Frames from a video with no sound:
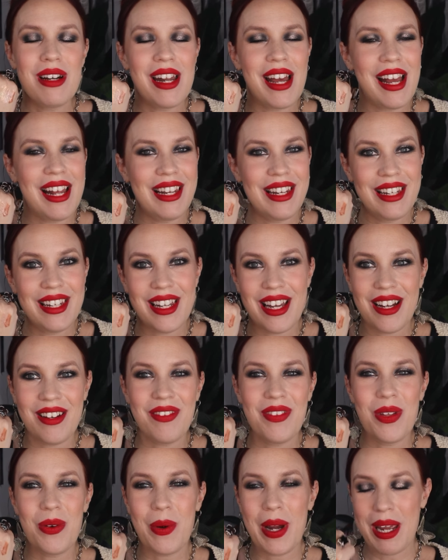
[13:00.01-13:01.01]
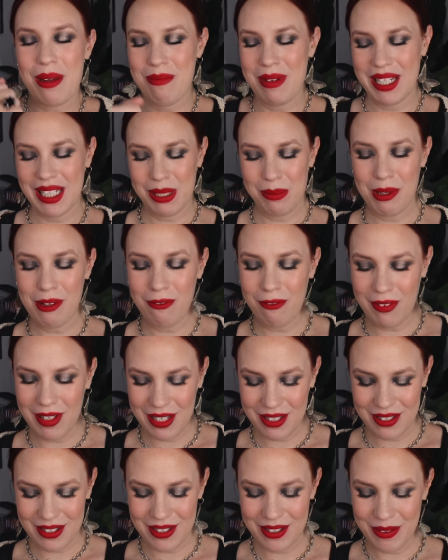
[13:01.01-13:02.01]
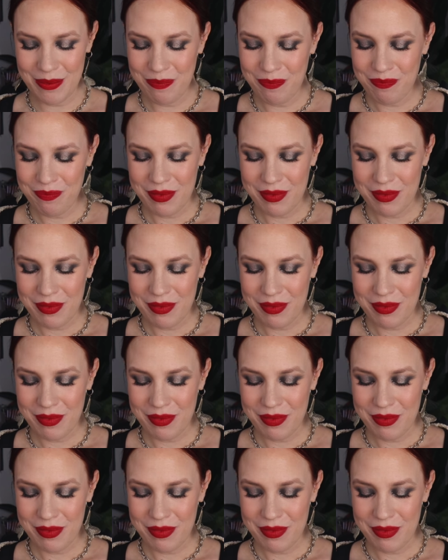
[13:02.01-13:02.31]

but I love the way it makes me feel.